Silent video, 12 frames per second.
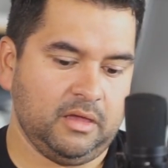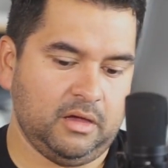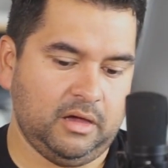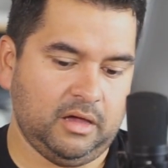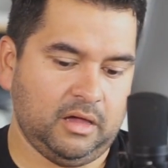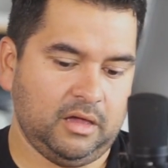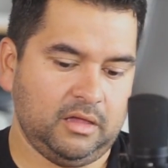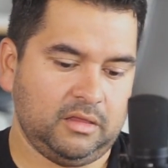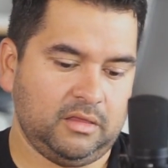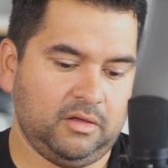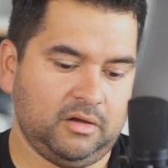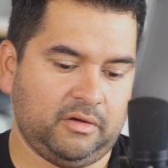
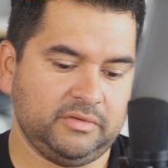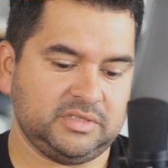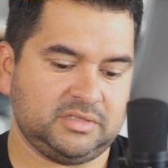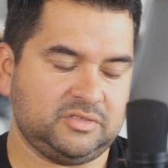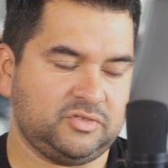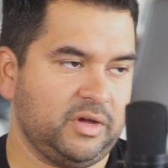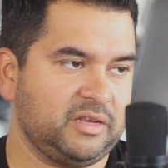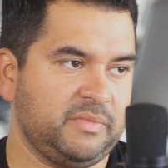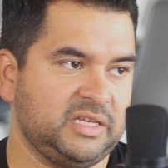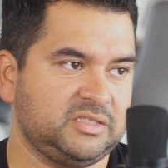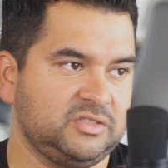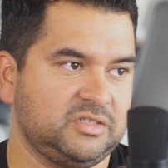You can always direct
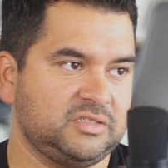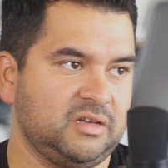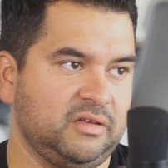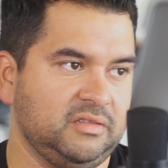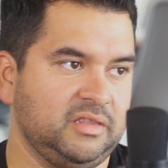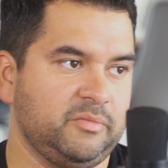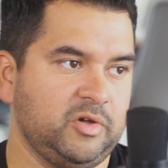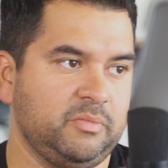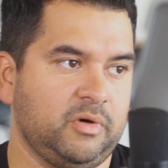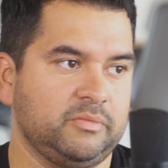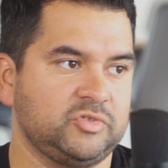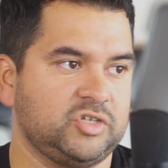message us on Liberty
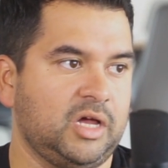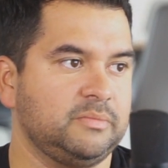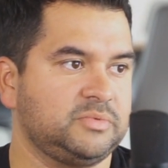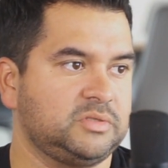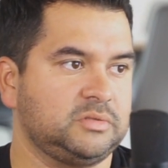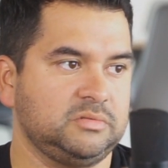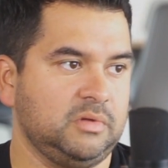Barbershop's